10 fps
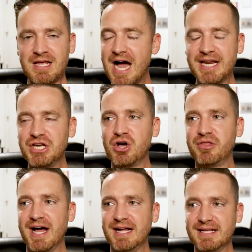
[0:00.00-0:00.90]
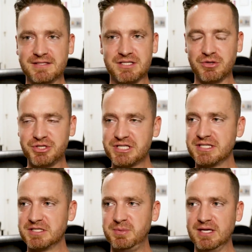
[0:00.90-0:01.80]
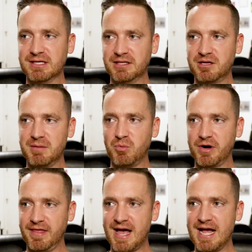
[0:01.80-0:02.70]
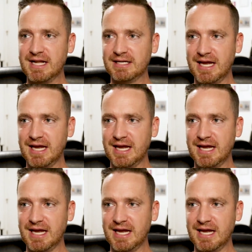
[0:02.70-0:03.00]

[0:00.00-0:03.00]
I didn't know that. And so, just to speak a little bit more to that,